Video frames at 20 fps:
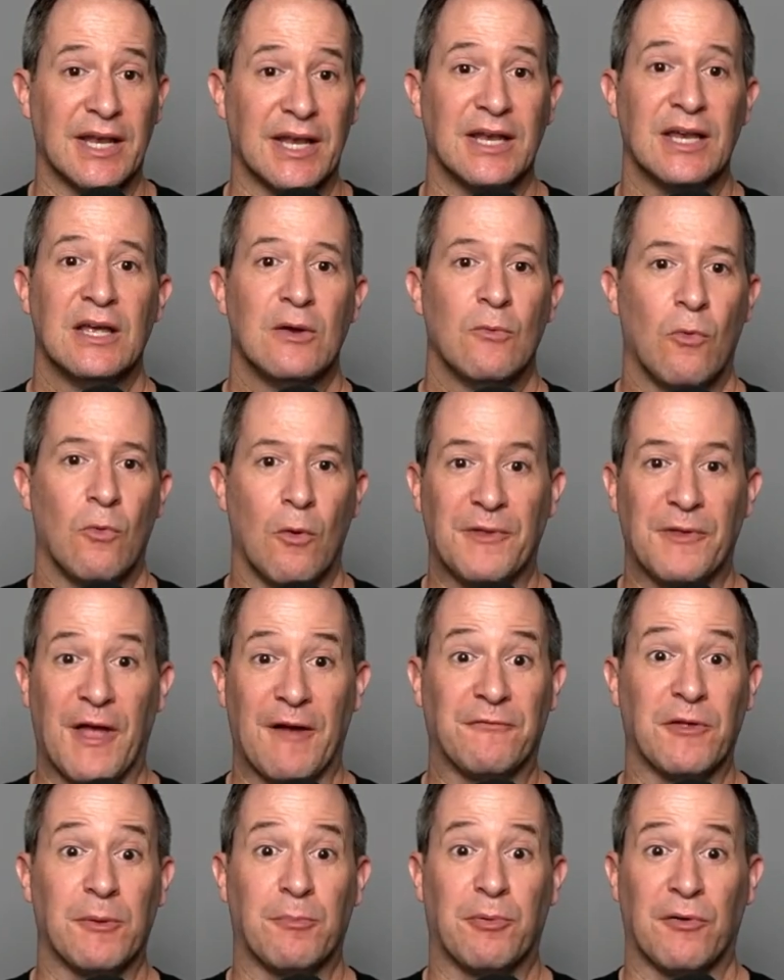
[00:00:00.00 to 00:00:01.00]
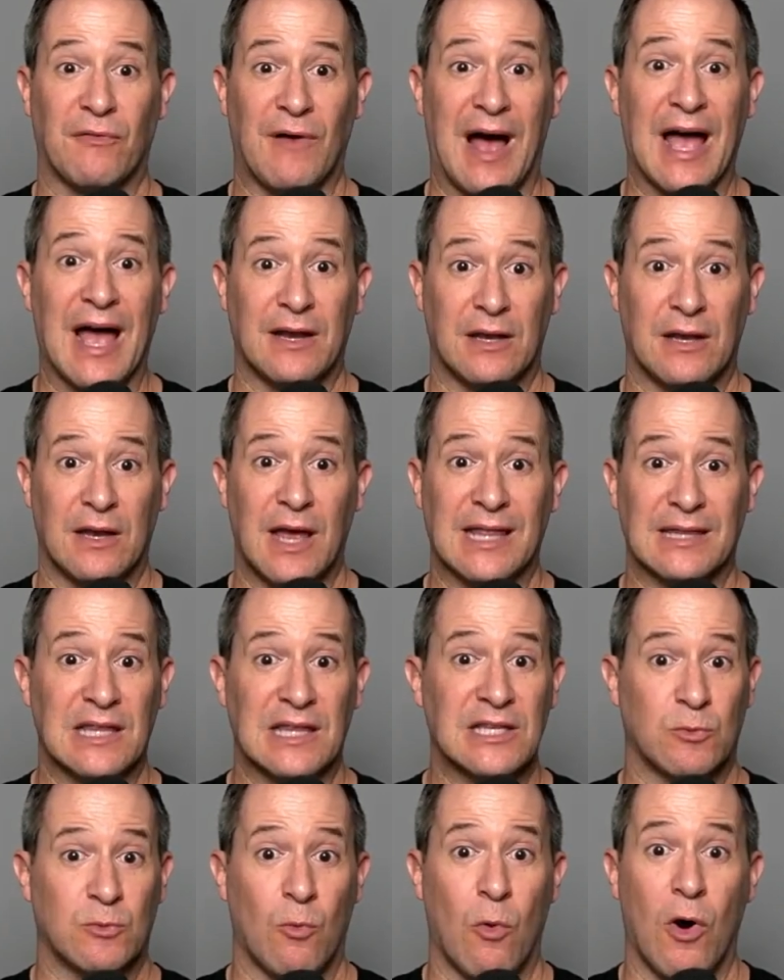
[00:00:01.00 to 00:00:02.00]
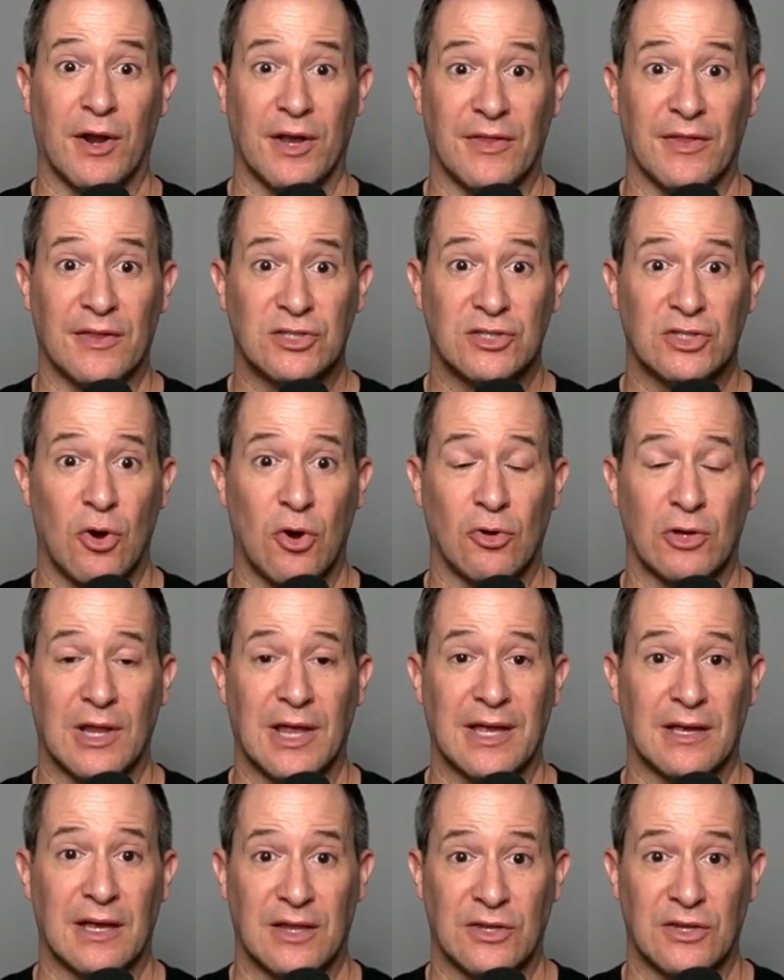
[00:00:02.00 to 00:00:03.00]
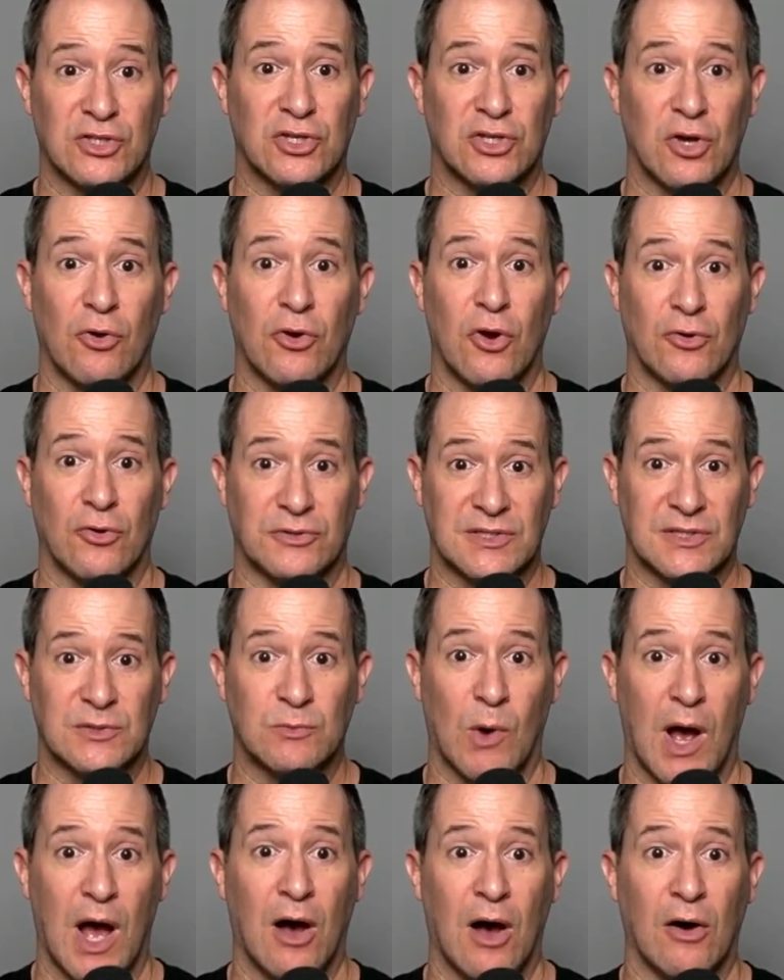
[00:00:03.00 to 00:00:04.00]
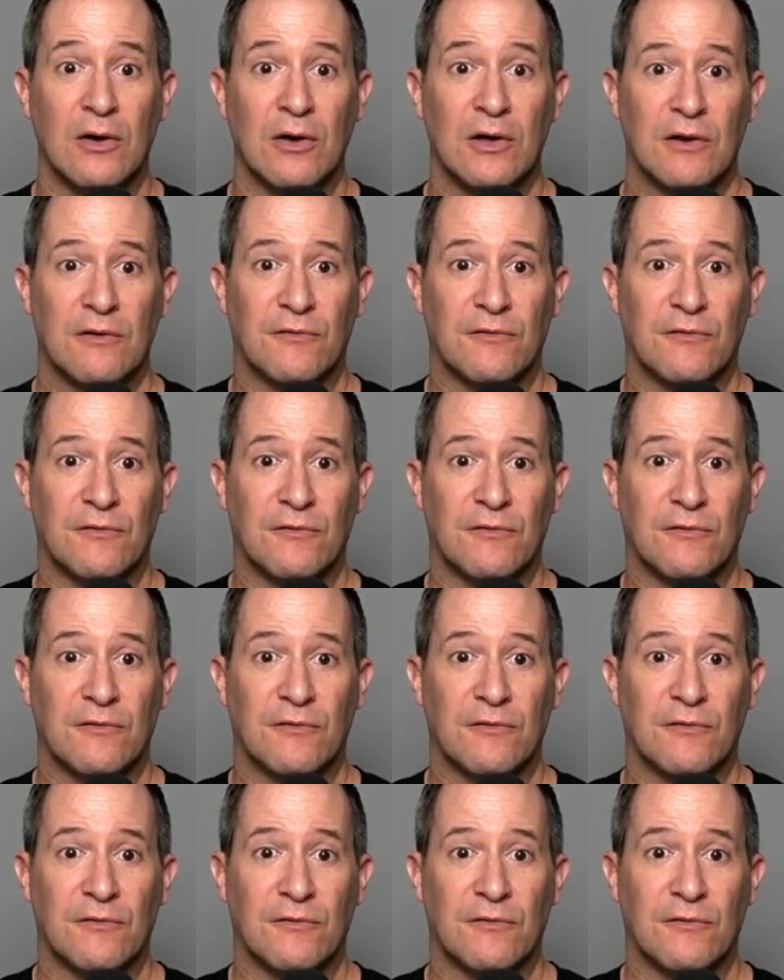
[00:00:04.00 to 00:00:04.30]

And we'll definitely provide at least one in the show link, in the show notes as well,